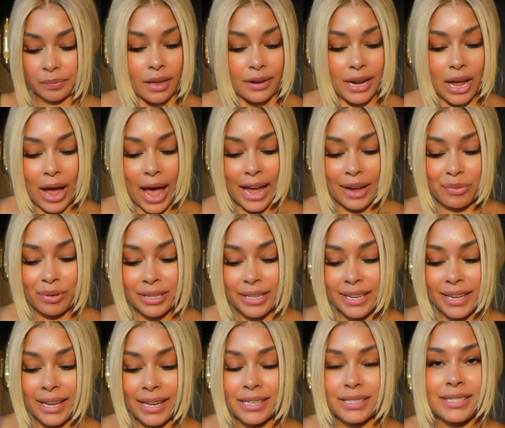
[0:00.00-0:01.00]
Now, I really
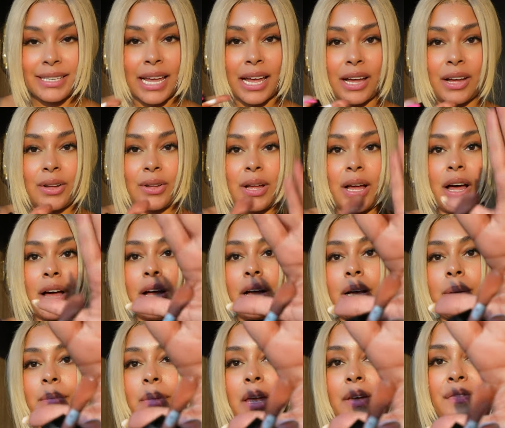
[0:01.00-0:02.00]
can't tell
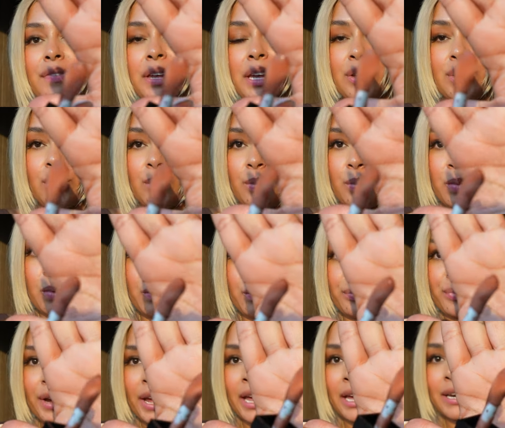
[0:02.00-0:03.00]
um, if either
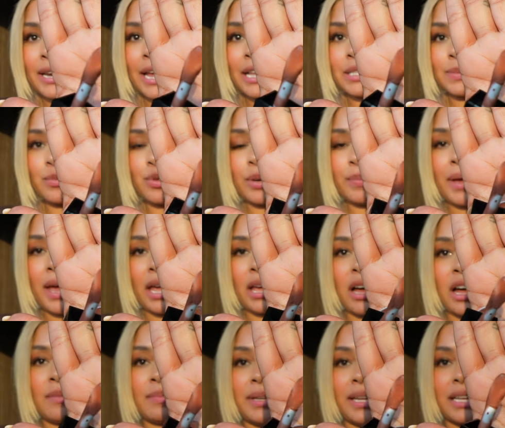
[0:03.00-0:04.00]
brand has more
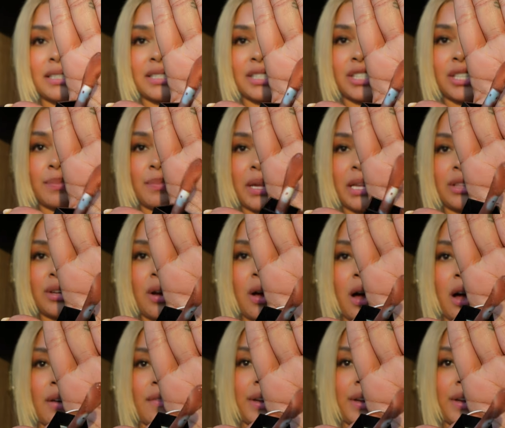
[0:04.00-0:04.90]
payoff because to me, they're all